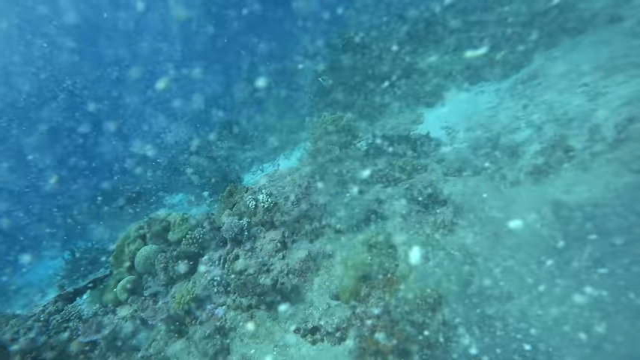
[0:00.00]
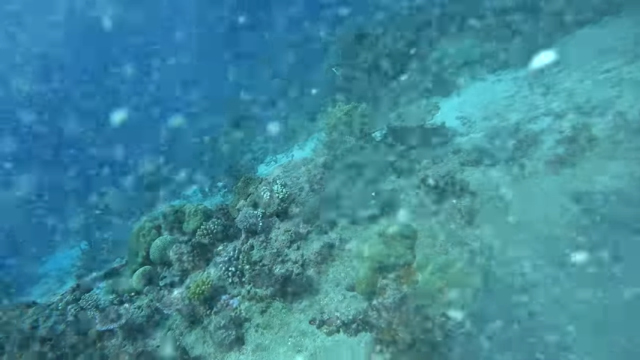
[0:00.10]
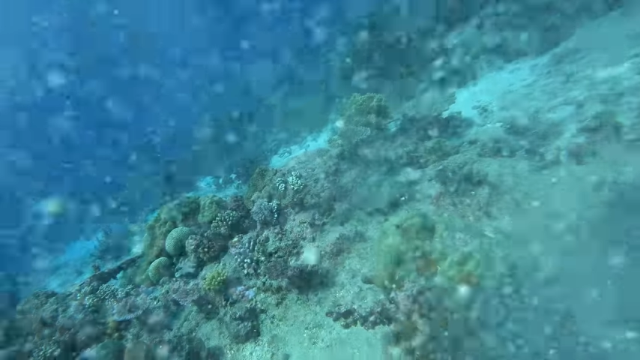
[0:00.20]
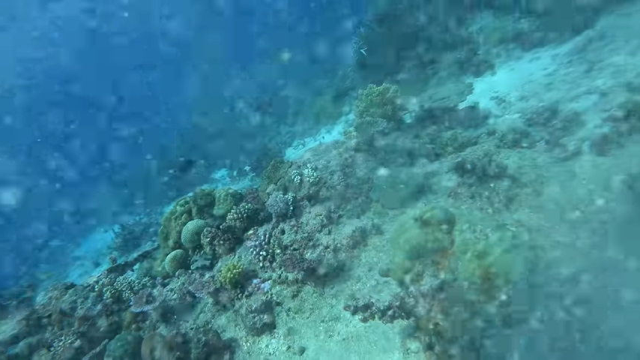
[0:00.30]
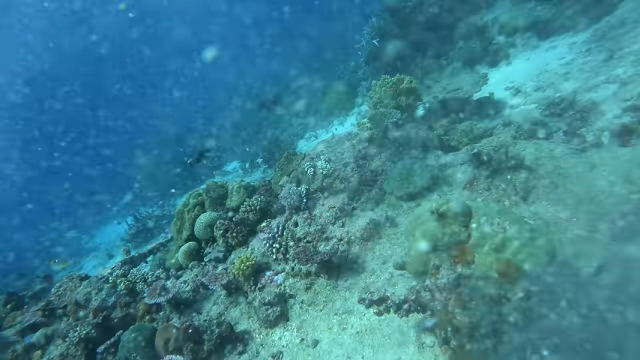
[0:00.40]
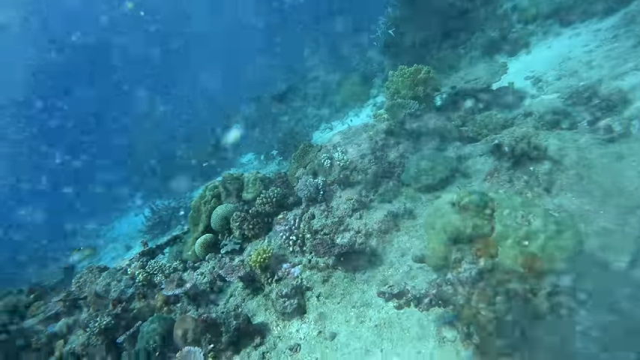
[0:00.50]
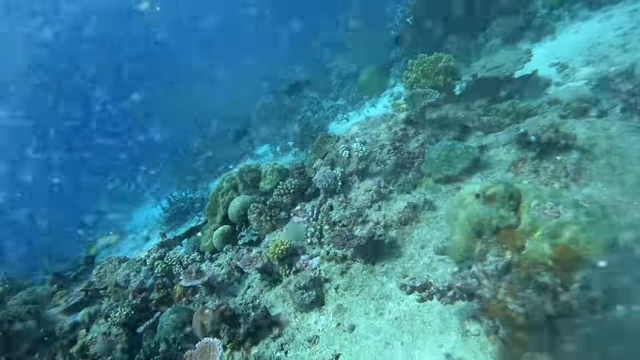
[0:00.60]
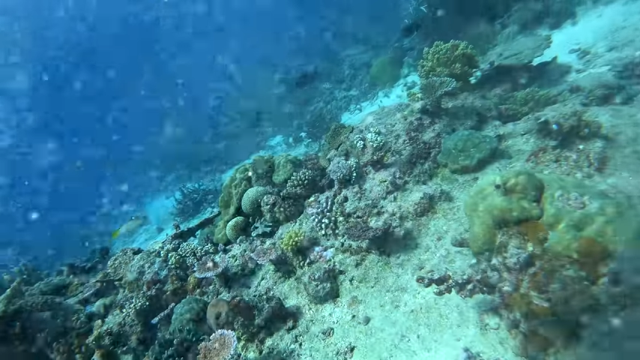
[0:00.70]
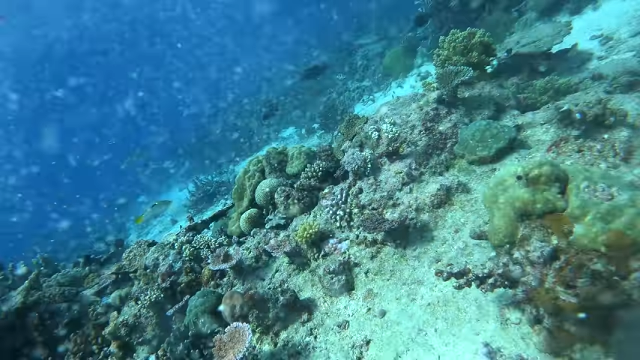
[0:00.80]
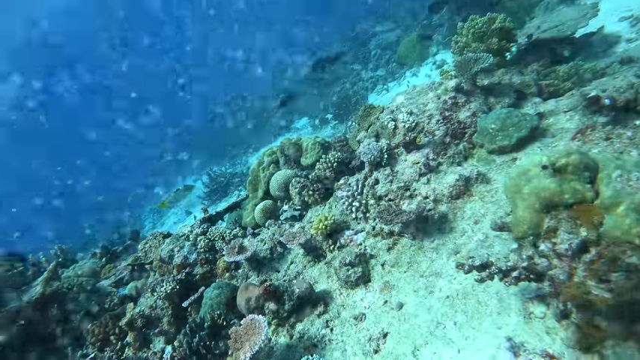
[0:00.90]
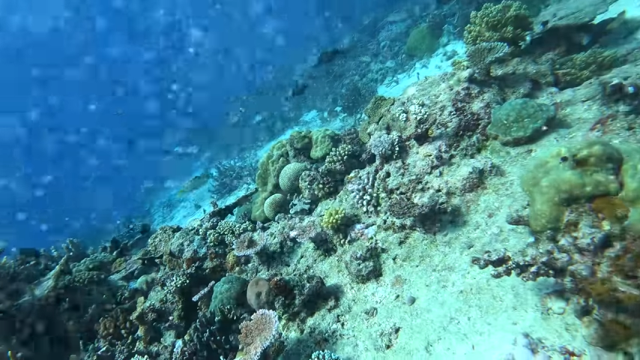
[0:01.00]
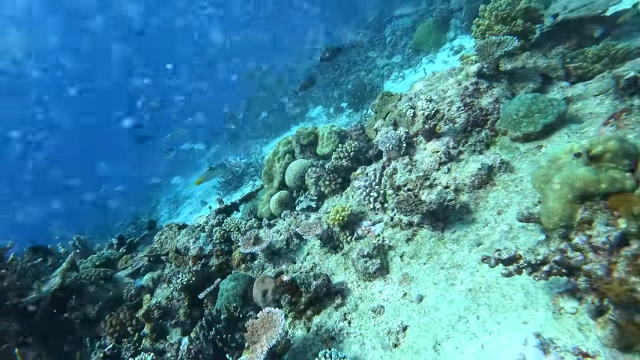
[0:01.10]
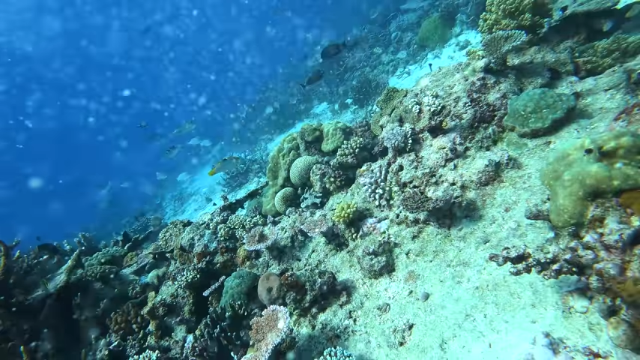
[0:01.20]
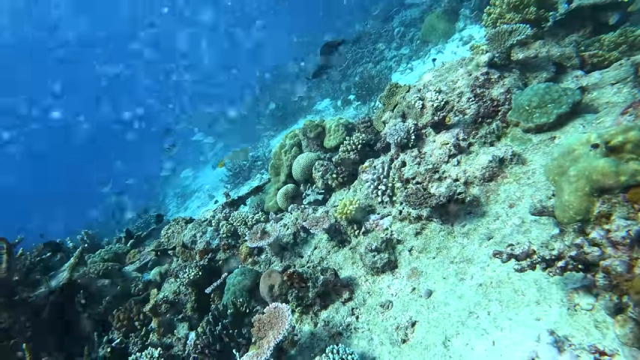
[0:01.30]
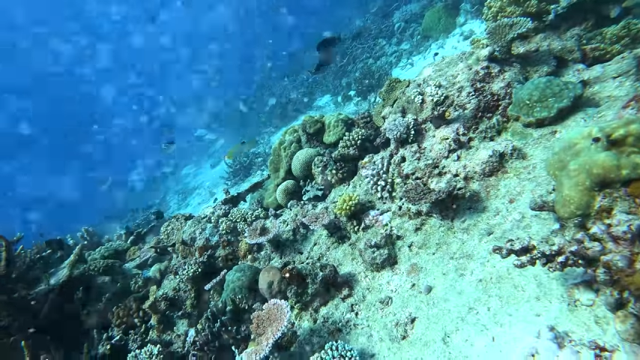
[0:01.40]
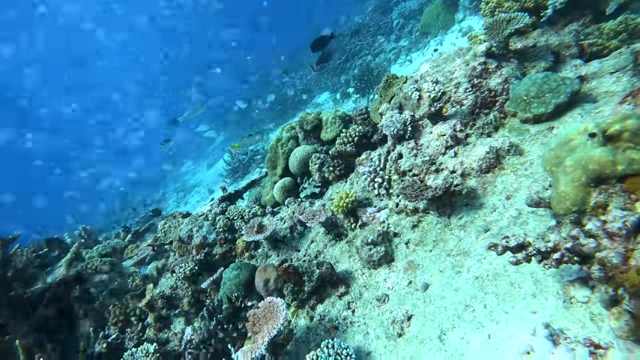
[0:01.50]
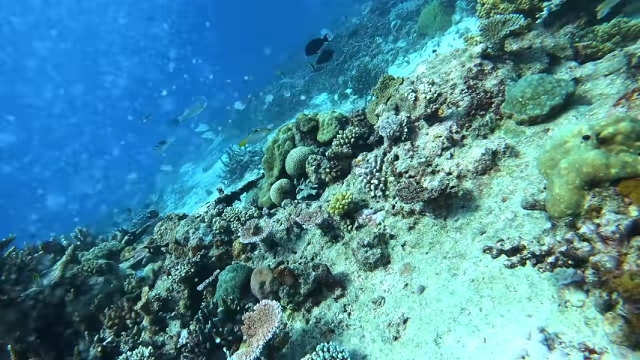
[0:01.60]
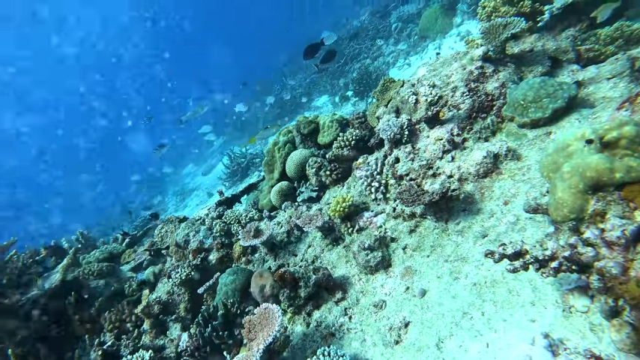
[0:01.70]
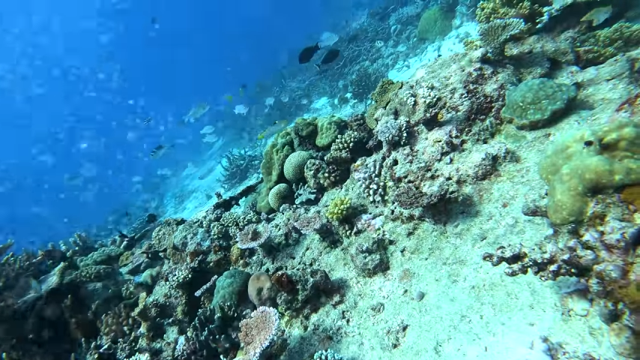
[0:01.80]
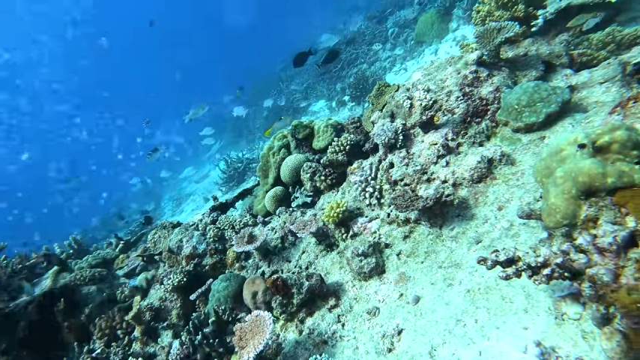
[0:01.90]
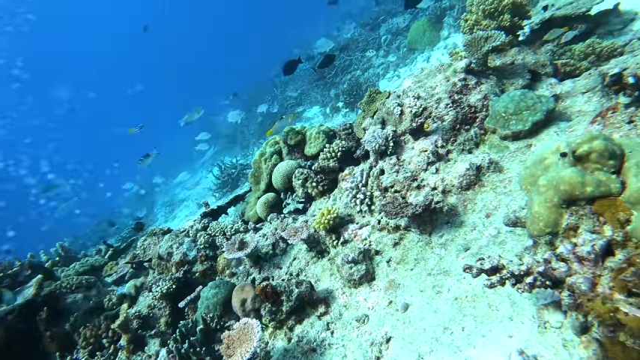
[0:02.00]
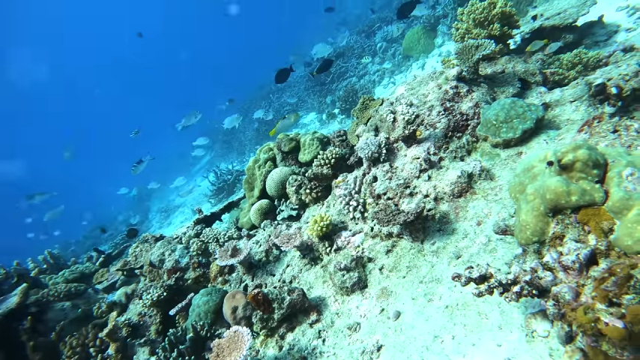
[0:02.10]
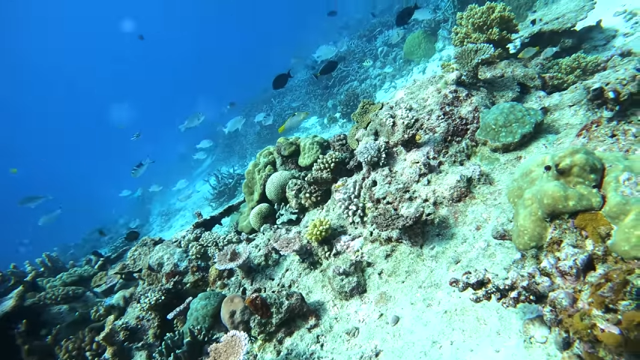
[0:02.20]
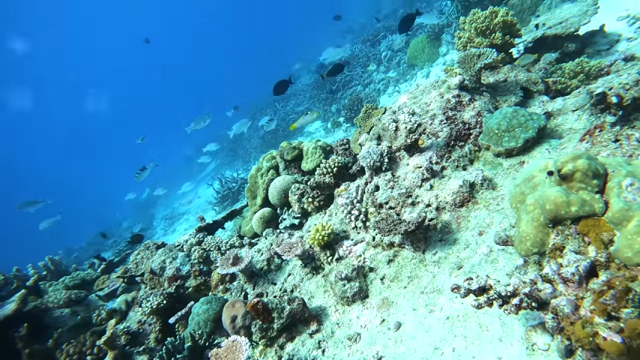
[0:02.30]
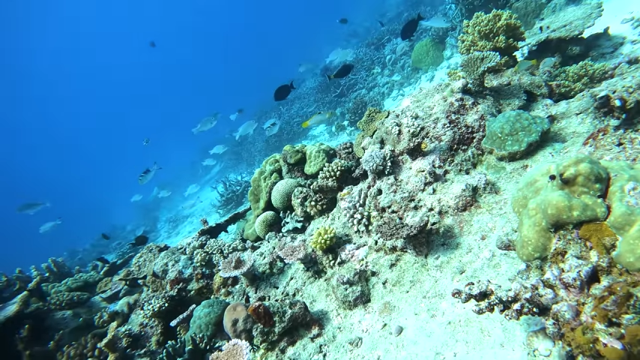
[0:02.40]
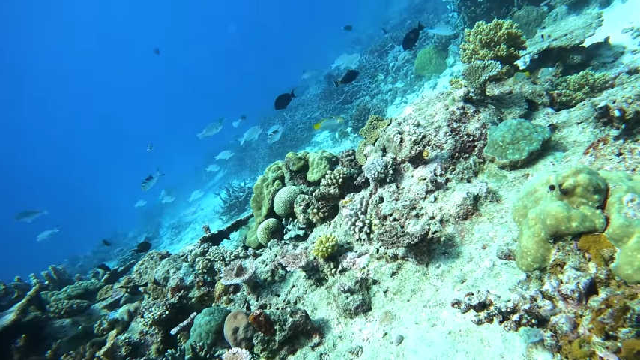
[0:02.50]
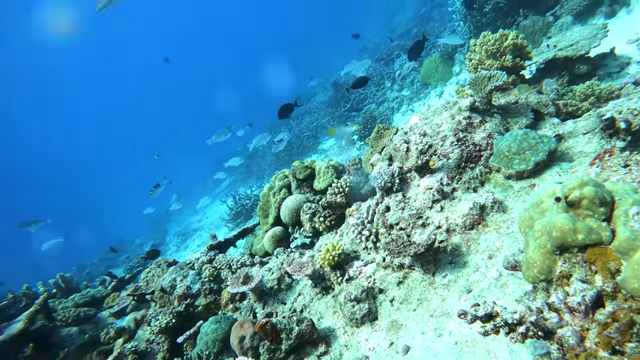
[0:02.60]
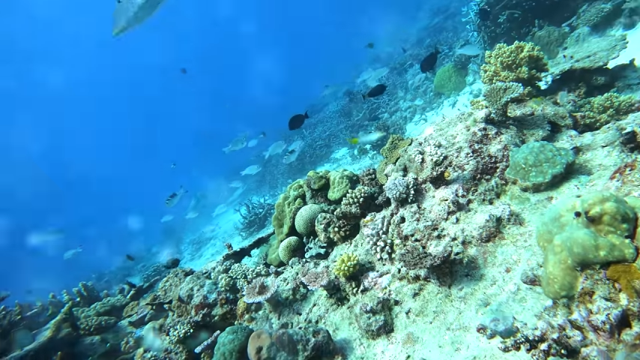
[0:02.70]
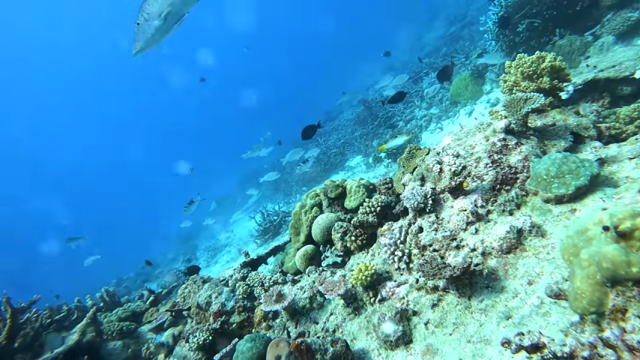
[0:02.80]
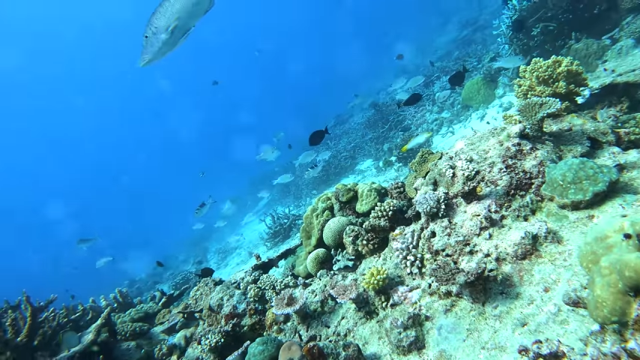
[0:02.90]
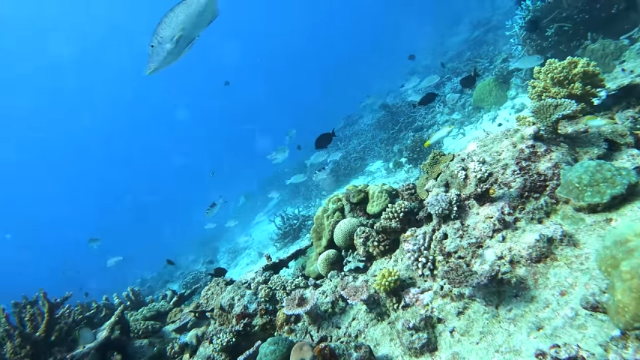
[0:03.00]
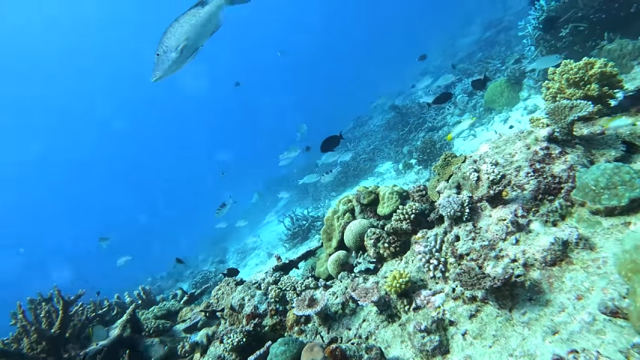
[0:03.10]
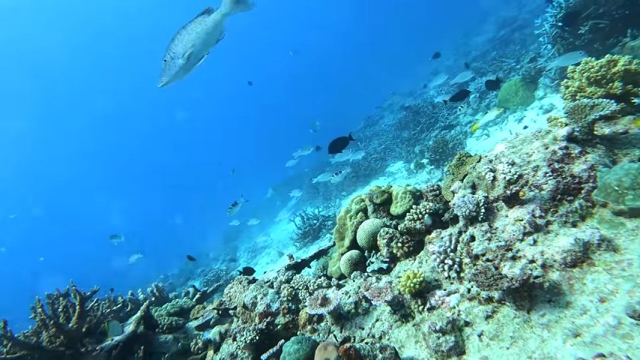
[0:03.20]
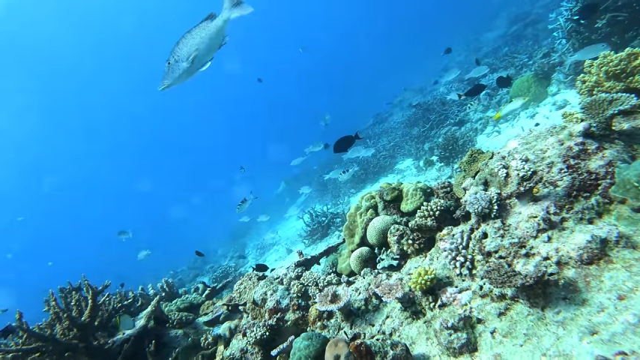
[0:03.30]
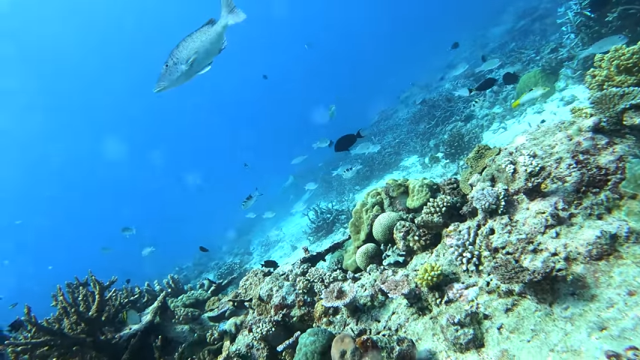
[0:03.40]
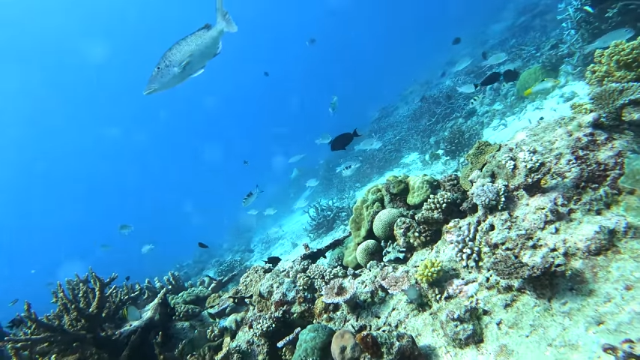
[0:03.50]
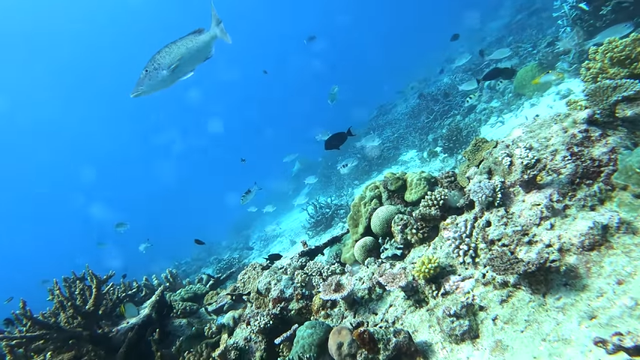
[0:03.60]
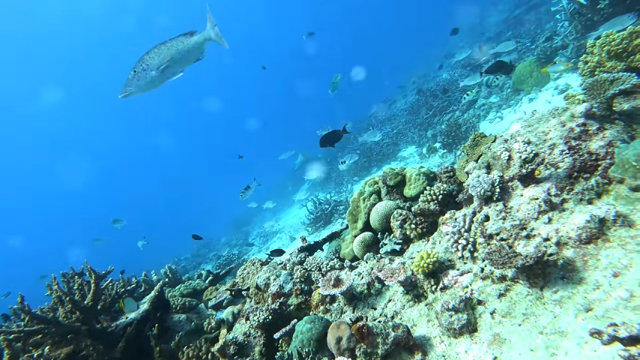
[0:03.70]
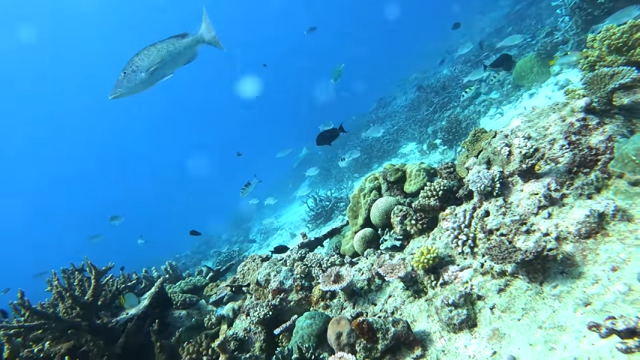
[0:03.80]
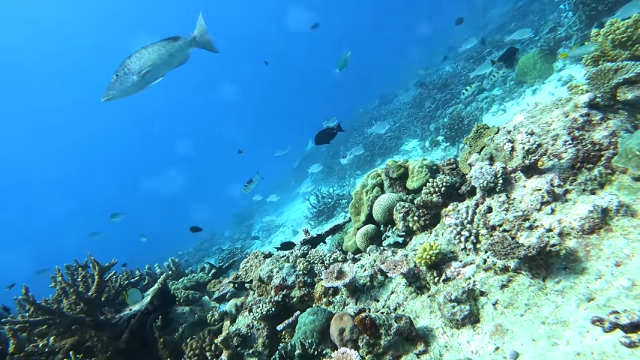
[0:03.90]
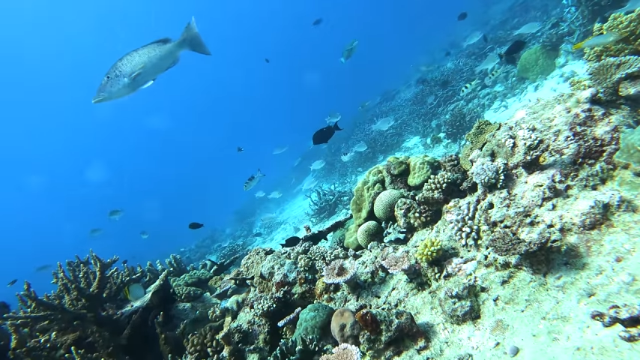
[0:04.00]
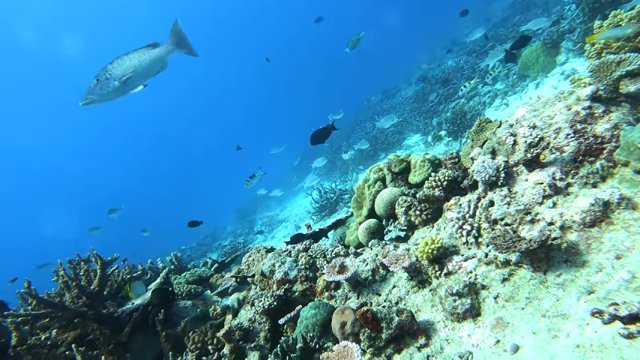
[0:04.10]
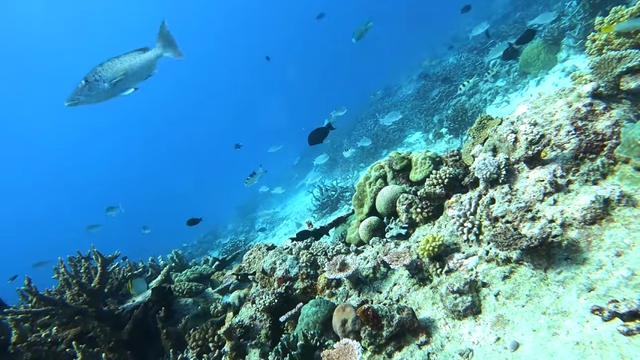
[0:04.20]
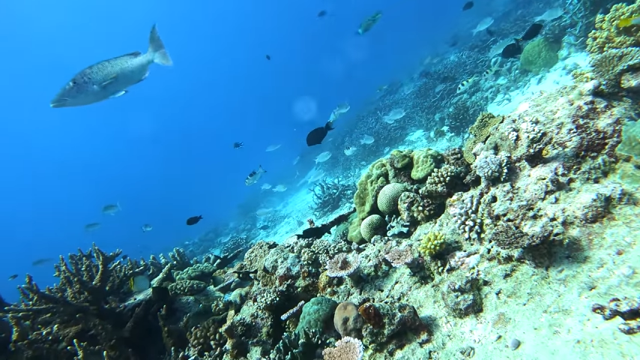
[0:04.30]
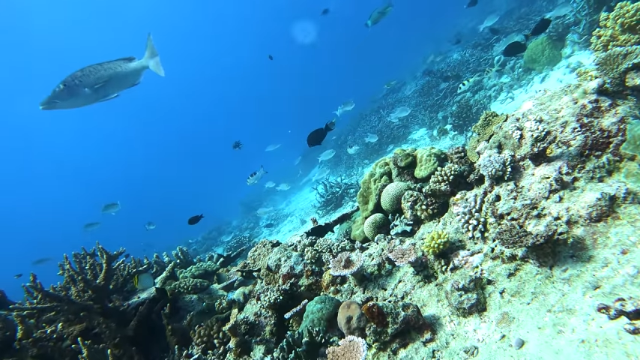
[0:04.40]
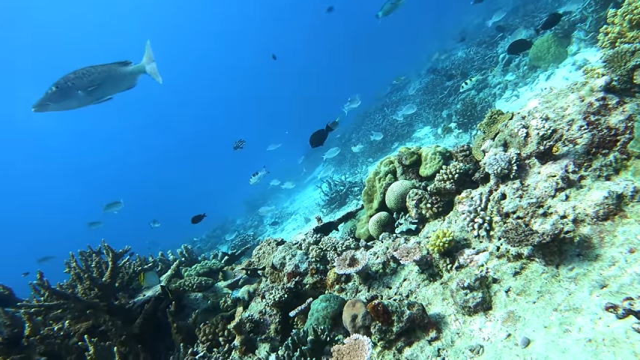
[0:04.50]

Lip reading: Nobody's mouth can be seen.